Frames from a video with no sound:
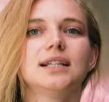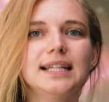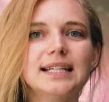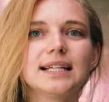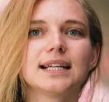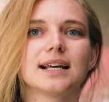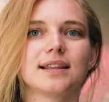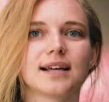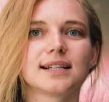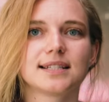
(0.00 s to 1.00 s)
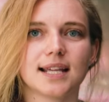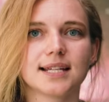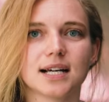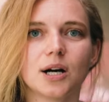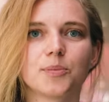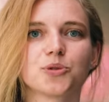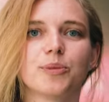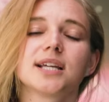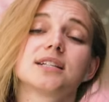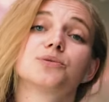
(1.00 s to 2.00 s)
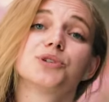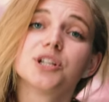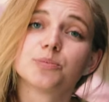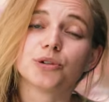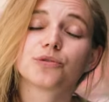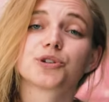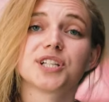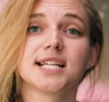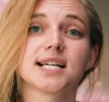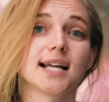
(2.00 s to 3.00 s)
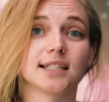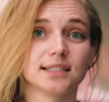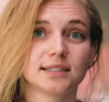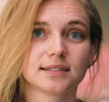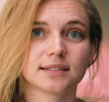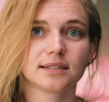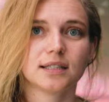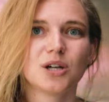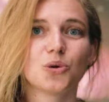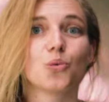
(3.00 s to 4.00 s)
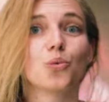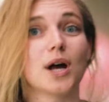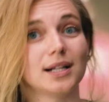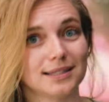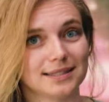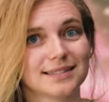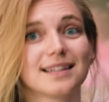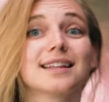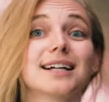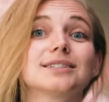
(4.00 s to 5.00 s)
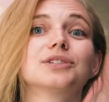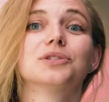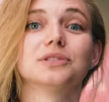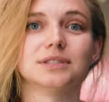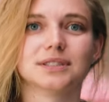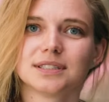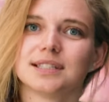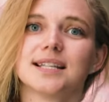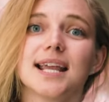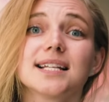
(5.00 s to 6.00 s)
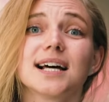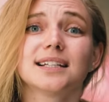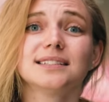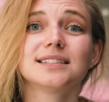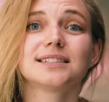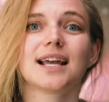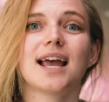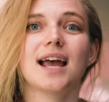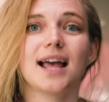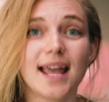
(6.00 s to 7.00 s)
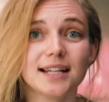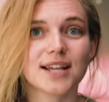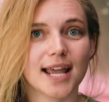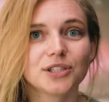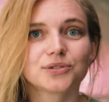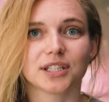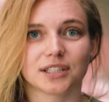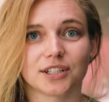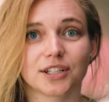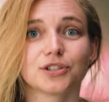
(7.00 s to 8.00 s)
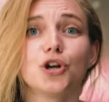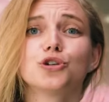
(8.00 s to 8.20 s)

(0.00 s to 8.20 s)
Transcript: Cleaning that data up to make it readable for data analysts. Well, that's gone. Data analysts and entry clerks